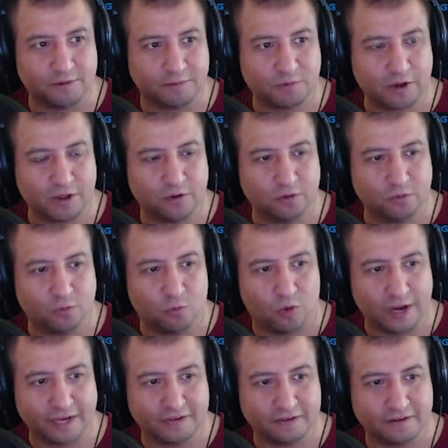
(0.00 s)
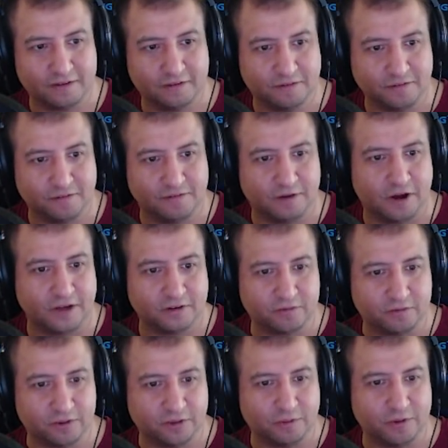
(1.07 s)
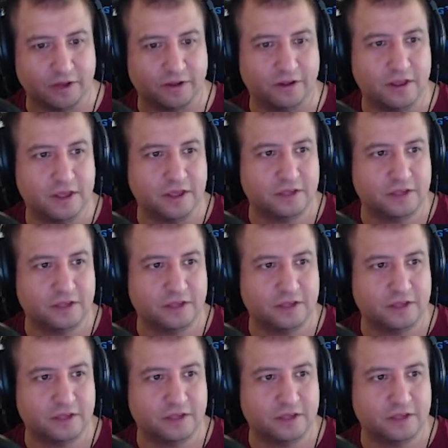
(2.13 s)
It would probably hold white font really well.